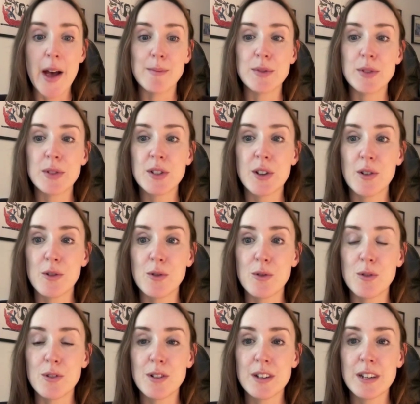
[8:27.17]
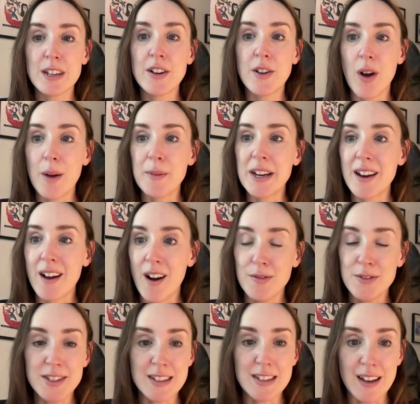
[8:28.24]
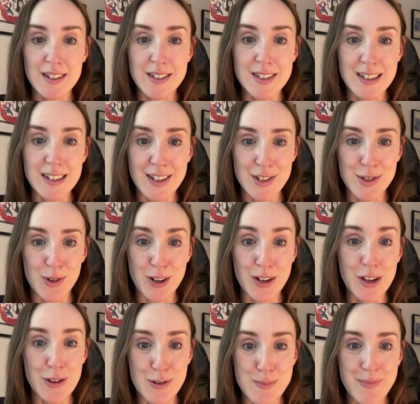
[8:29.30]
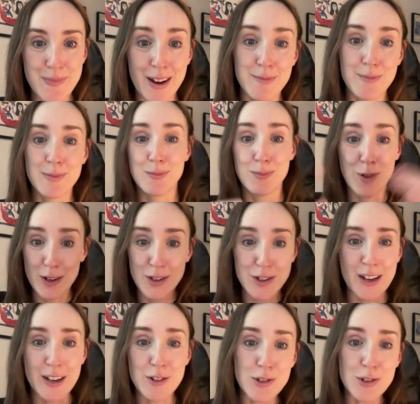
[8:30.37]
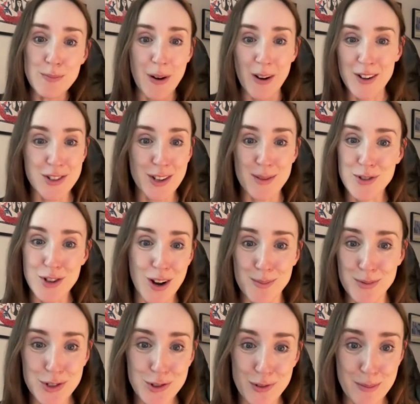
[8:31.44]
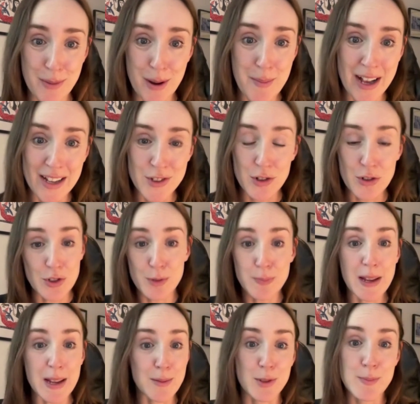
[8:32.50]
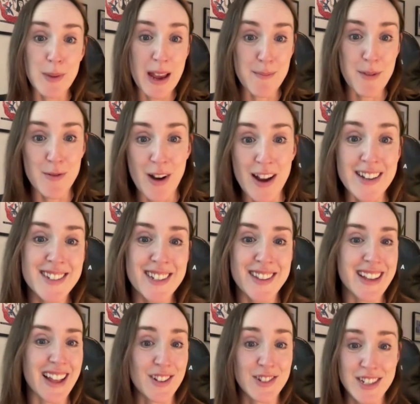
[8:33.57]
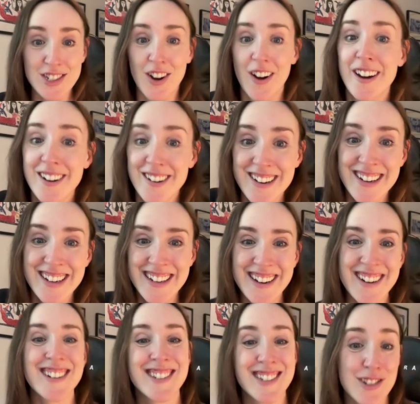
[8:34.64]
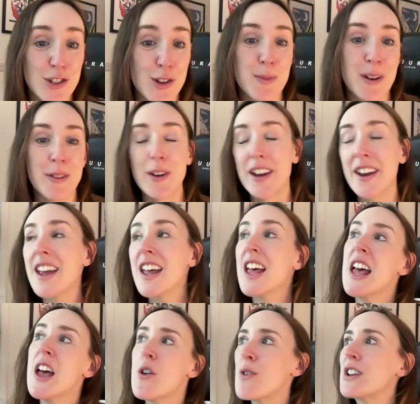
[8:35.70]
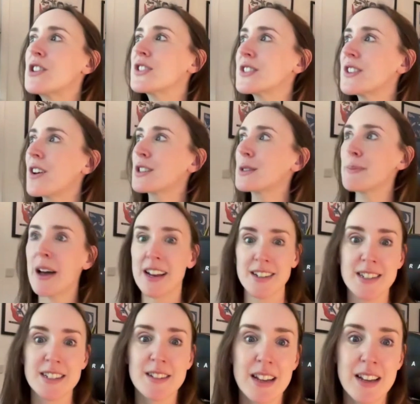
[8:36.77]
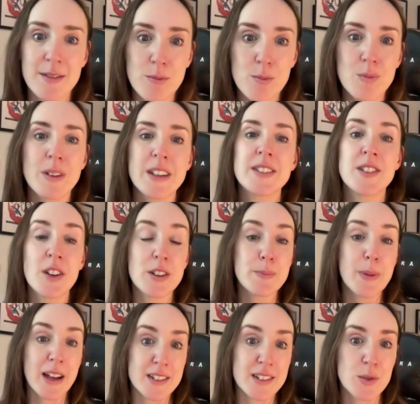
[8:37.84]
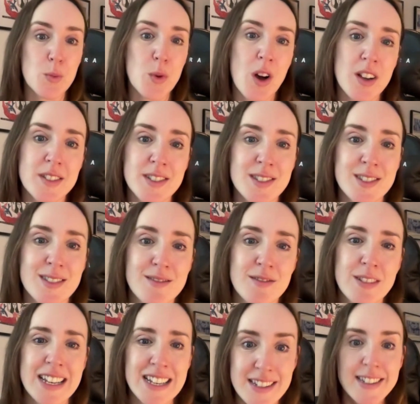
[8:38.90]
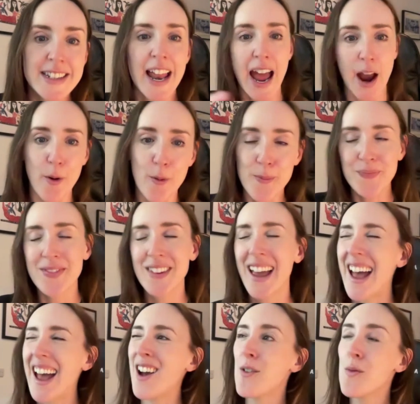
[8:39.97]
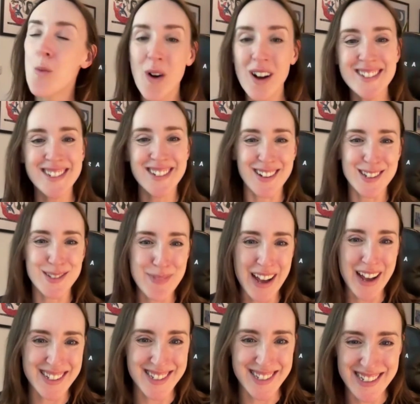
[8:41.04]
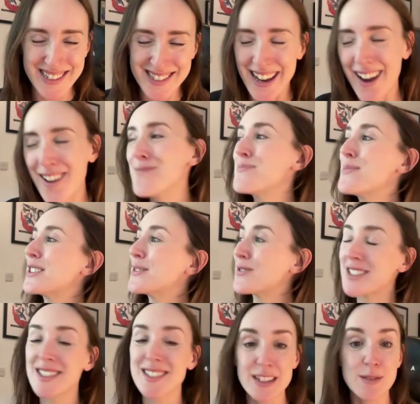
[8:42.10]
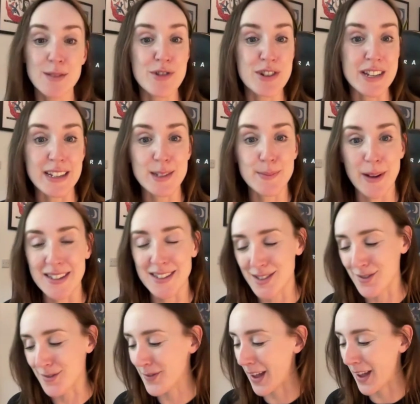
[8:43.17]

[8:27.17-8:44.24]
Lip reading: So I mean, obviously I still had to work I worked like two part-time jobs during my master's to be able to pay my rent in the Celtic Tiger years in Dublin, when rent is not as bad as it is not as bad as it is now. Was not as bad as it is now, but was still pretty expensive.